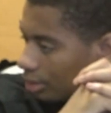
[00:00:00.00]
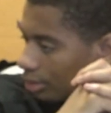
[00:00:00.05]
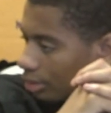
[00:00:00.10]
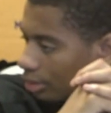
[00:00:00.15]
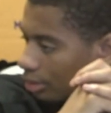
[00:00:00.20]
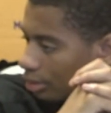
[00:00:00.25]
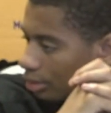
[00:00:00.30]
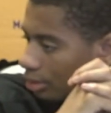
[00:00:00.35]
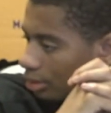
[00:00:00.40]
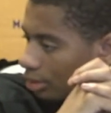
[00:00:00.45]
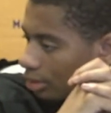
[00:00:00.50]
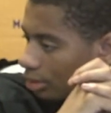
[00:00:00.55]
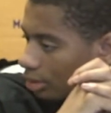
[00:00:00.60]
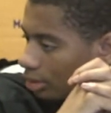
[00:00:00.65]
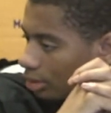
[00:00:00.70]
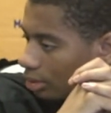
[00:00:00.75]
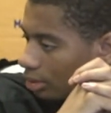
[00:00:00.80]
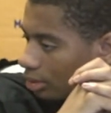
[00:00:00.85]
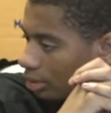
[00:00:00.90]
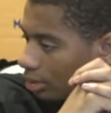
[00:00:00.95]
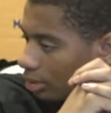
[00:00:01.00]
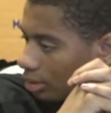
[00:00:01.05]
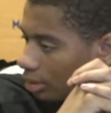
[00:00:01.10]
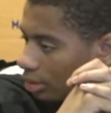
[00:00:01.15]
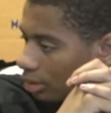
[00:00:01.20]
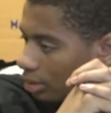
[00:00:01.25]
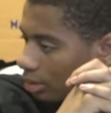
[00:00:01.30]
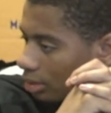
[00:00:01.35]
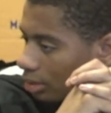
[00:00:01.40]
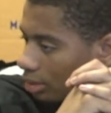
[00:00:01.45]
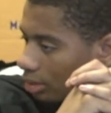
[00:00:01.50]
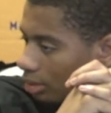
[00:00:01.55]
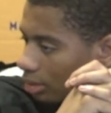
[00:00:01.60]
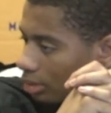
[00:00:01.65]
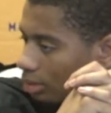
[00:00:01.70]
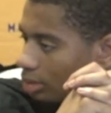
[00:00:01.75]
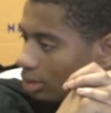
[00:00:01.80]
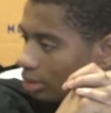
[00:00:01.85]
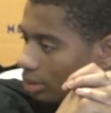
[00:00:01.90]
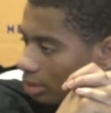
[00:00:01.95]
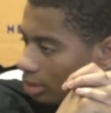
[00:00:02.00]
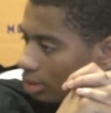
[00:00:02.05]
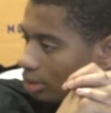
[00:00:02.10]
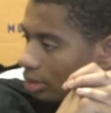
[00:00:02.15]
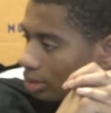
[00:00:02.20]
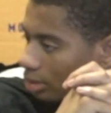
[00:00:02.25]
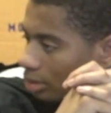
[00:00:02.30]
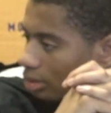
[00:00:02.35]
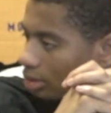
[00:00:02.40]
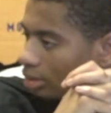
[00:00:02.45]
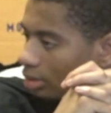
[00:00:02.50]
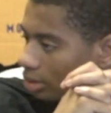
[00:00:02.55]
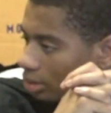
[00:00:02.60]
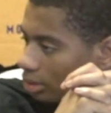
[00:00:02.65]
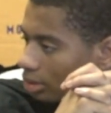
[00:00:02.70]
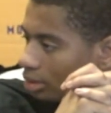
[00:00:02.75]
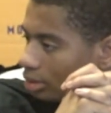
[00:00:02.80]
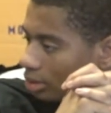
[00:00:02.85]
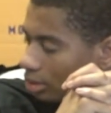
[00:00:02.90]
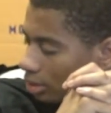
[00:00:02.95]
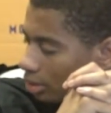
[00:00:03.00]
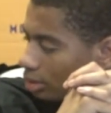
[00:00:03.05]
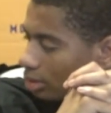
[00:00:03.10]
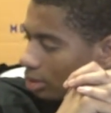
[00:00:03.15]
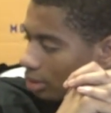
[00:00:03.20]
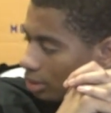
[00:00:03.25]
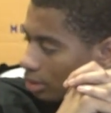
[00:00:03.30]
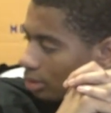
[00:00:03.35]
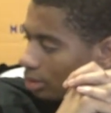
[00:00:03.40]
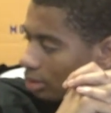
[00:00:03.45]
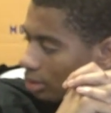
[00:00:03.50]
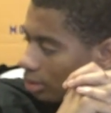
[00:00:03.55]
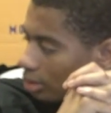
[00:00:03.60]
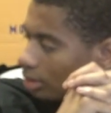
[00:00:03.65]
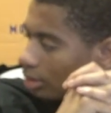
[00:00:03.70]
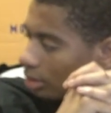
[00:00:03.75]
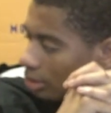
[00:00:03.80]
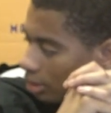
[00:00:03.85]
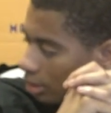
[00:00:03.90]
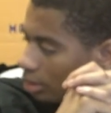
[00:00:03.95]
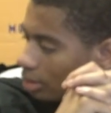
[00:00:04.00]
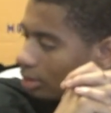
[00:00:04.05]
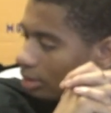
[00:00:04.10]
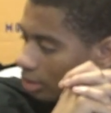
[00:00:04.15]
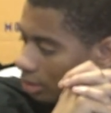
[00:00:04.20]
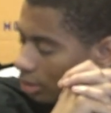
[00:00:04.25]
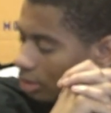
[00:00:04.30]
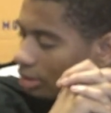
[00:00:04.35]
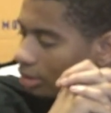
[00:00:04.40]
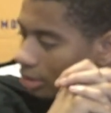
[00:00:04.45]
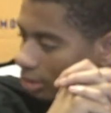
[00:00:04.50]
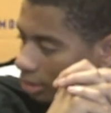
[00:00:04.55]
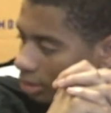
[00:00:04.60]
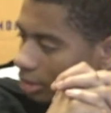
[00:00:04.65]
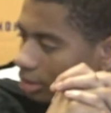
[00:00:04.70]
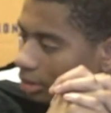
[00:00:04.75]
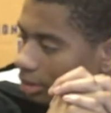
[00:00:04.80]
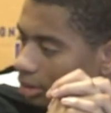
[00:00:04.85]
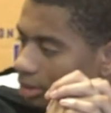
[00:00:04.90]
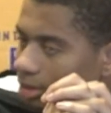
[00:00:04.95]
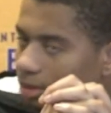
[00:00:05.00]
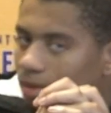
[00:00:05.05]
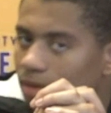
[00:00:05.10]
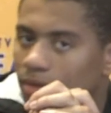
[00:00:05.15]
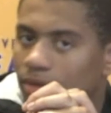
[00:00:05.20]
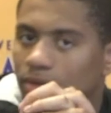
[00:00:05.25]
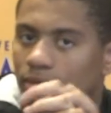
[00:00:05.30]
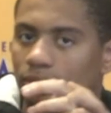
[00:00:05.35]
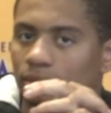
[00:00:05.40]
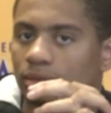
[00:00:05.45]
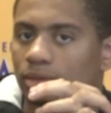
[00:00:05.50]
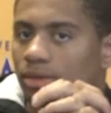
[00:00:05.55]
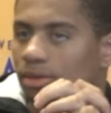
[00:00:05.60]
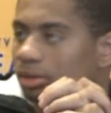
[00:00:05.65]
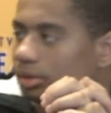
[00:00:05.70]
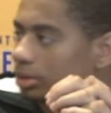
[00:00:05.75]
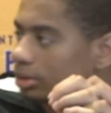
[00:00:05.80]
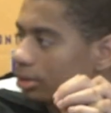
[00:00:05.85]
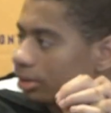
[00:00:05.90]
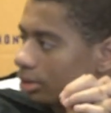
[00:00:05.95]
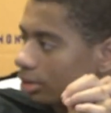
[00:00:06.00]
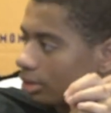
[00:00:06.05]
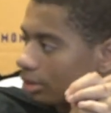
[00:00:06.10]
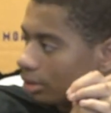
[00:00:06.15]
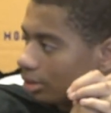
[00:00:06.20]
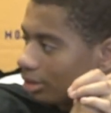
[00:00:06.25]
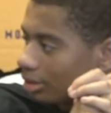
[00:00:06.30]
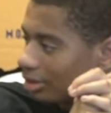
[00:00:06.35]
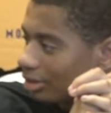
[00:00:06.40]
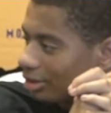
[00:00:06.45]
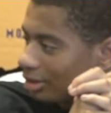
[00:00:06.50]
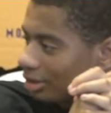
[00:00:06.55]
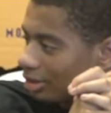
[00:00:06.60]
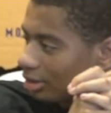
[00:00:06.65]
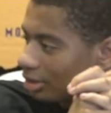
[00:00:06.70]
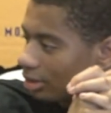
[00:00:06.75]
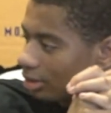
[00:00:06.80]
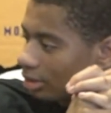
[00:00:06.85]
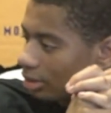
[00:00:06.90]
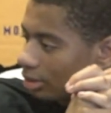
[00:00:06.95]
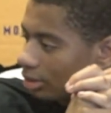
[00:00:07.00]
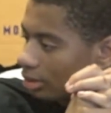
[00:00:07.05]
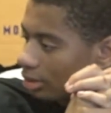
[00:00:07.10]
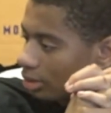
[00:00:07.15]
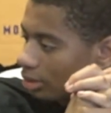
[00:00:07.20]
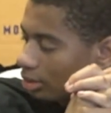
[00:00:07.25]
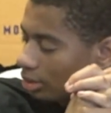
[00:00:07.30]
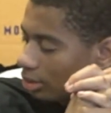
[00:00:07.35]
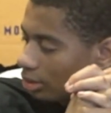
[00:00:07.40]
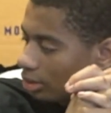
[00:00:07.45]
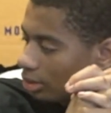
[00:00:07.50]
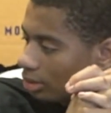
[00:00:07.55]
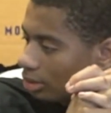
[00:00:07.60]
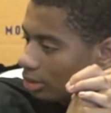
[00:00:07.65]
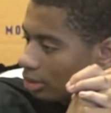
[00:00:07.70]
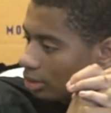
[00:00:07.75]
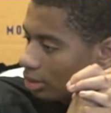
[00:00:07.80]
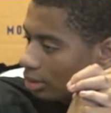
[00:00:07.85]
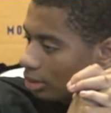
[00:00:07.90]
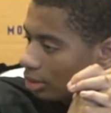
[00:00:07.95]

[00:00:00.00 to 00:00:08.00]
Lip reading: (not speaking)